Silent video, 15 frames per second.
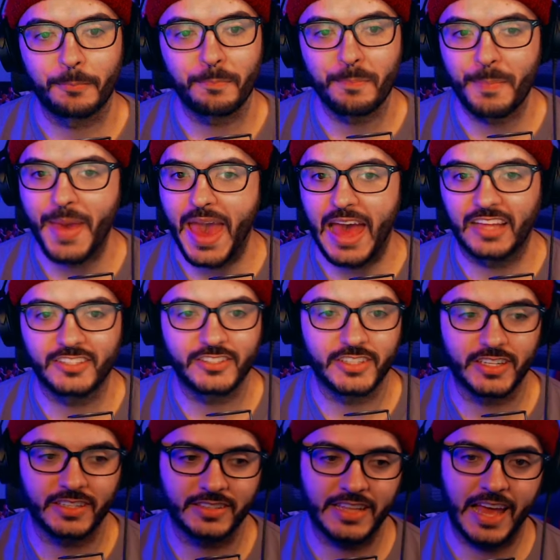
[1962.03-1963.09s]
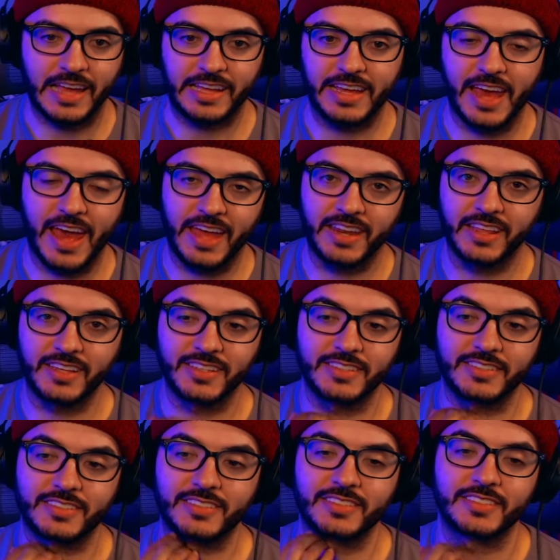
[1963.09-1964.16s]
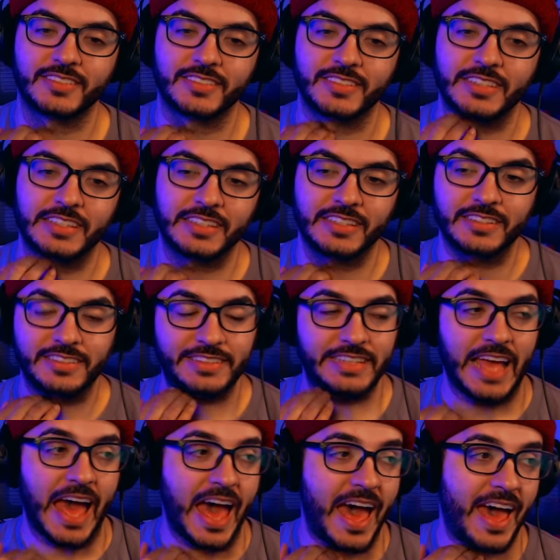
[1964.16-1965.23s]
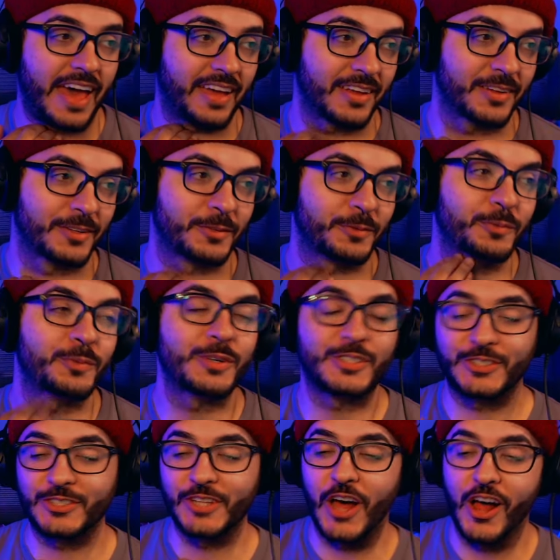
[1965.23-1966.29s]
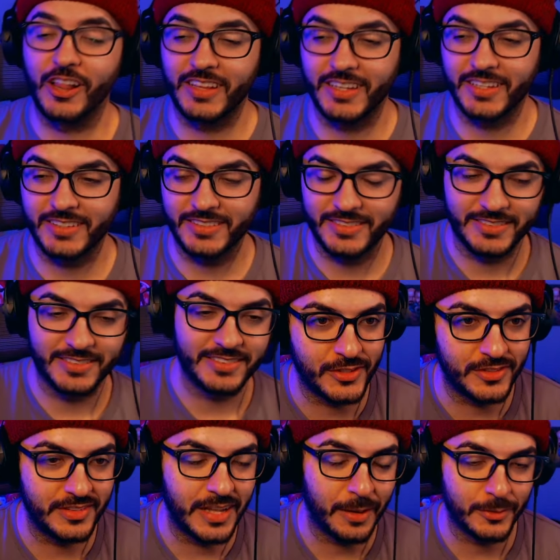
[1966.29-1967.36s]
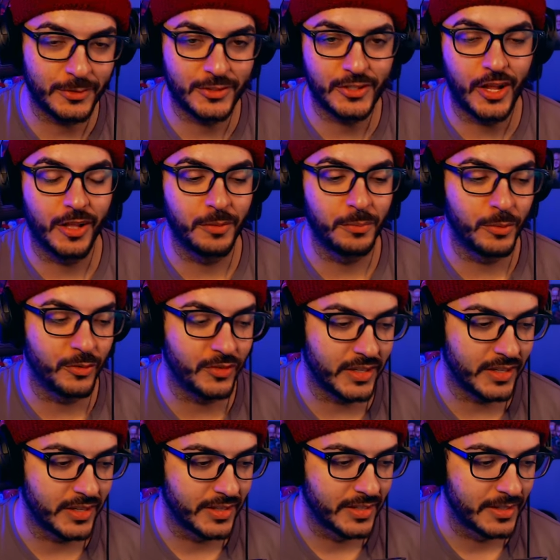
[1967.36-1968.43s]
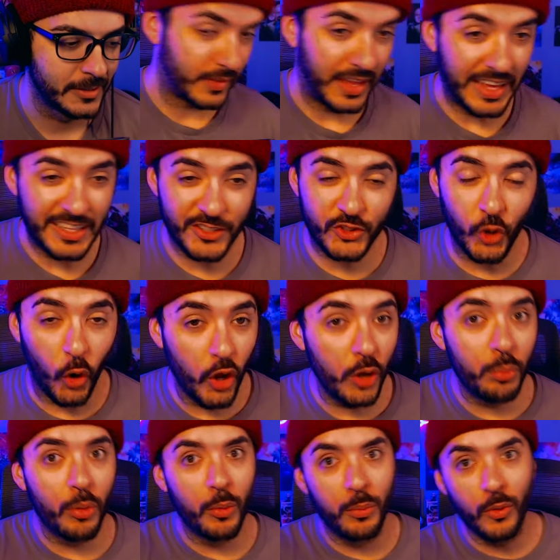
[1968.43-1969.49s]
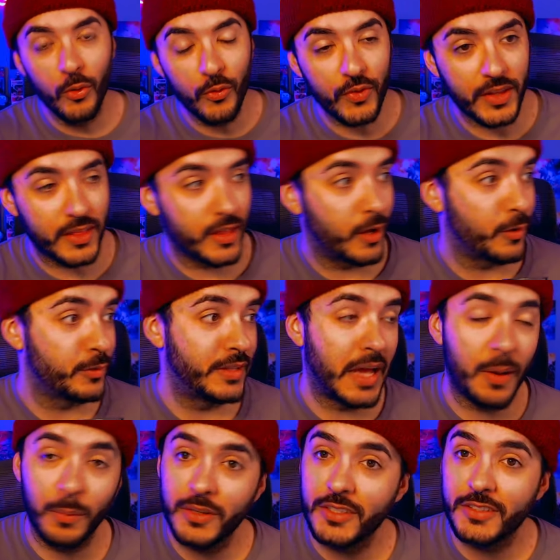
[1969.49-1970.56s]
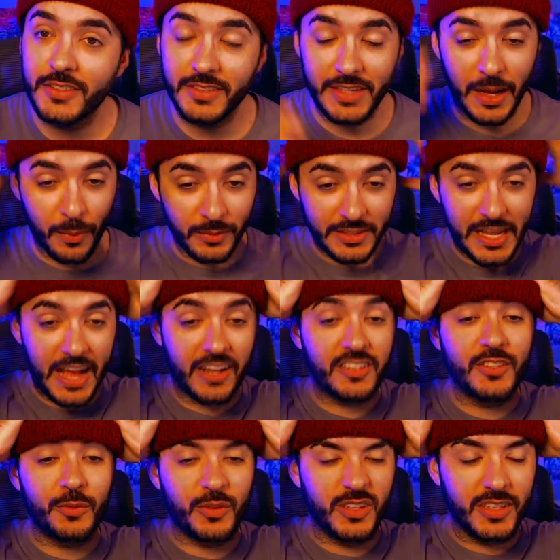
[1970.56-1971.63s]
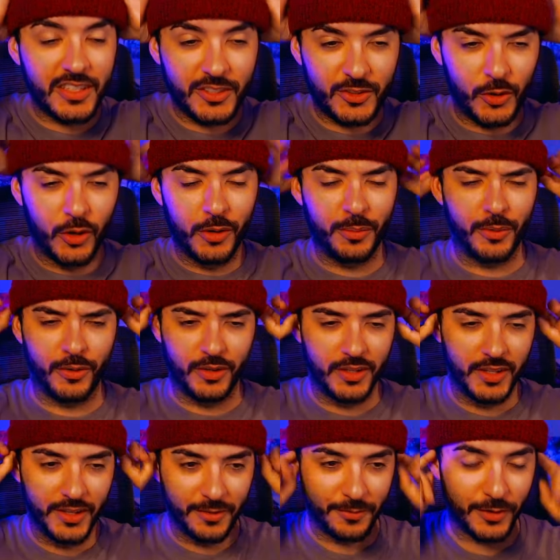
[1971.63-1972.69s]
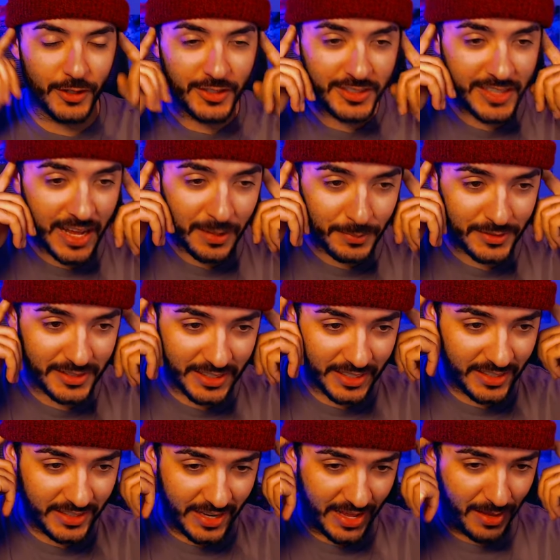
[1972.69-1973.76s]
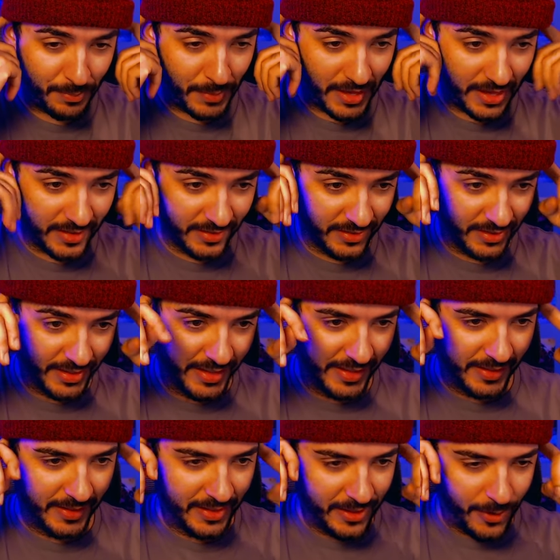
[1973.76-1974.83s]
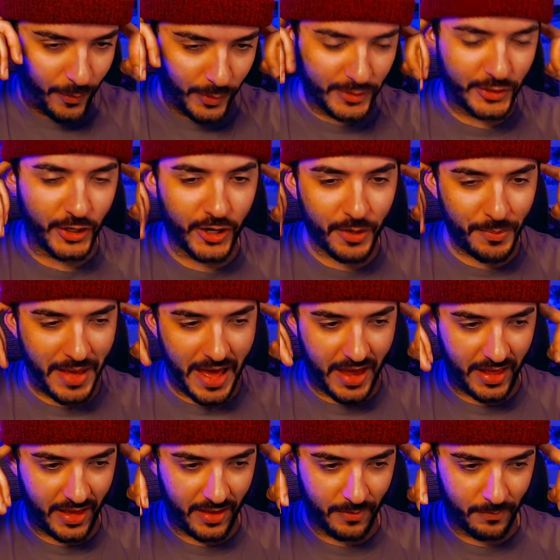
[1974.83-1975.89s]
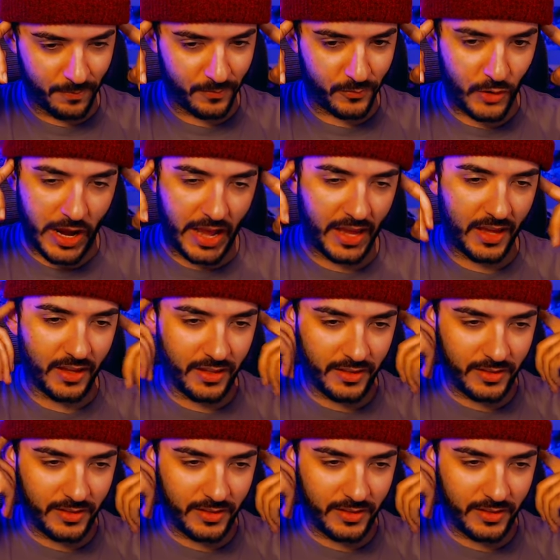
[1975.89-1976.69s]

Magic, that cat is. That was solid. That was solid movie. Enjoyable movie though. That was that was actually really enjoyable first time seeing that, man. Always heard about it, right?